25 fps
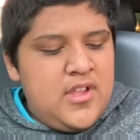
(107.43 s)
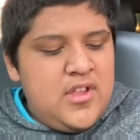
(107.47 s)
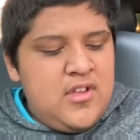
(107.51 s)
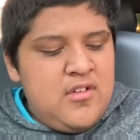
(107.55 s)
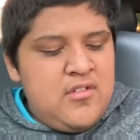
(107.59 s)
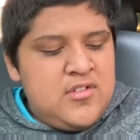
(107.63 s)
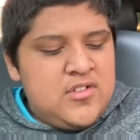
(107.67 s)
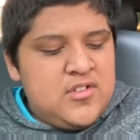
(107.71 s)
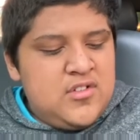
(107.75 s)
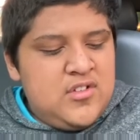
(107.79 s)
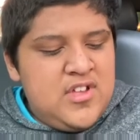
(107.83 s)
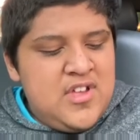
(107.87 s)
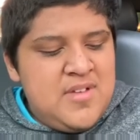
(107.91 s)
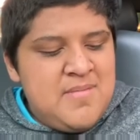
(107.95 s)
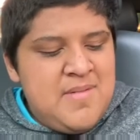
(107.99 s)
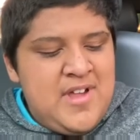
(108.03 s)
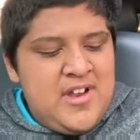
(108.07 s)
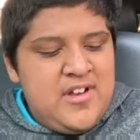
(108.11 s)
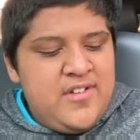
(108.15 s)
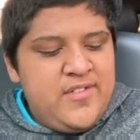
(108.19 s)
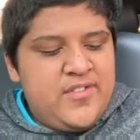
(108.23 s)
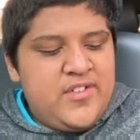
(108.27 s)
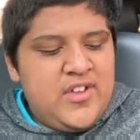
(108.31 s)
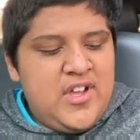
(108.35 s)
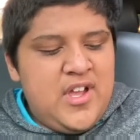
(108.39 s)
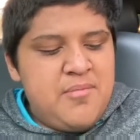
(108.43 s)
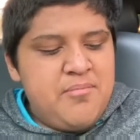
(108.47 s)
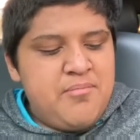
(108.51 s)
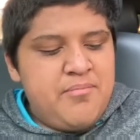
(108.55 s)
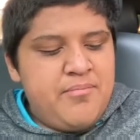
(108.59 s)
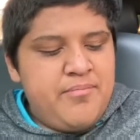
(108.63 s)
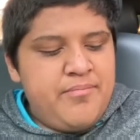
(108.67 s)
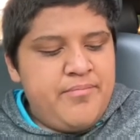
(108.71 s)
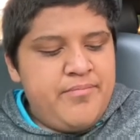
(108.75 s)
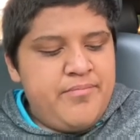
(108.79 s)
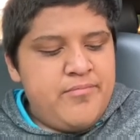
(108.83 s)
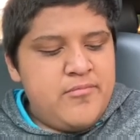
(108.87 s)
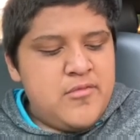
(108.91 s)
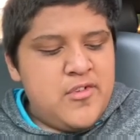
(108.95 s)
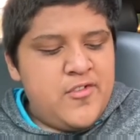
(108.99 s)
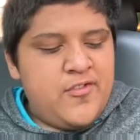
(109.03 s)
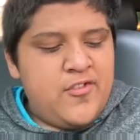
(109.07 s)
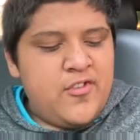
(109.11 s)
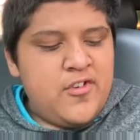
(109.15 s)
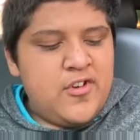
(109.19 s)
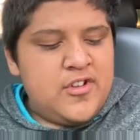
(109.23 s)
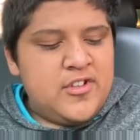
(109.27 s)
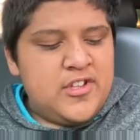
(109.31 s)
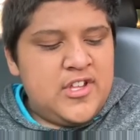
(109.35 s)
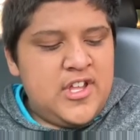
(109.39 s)
it was only a matter of time
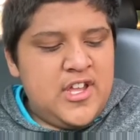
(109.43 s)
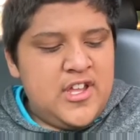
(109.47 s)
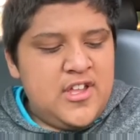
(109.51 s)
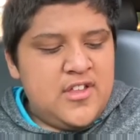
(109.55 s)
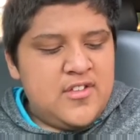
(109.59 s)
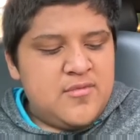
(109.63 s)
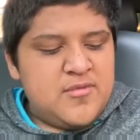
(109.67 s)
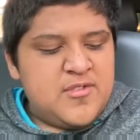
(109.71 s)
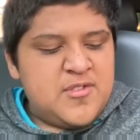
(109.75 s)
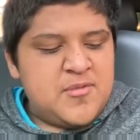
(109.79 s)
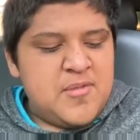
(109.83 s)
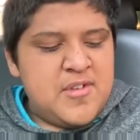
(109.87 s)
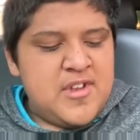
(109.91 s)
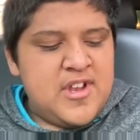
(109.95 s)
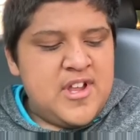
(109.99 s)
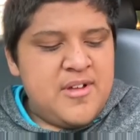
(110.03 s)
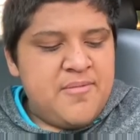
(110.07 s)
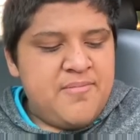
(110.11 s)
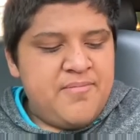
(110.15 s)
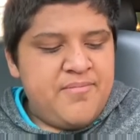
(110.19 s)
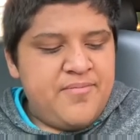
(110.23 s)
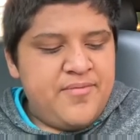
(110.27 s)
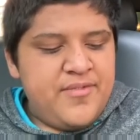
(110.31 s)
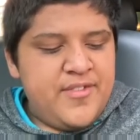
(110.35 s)
before they split up.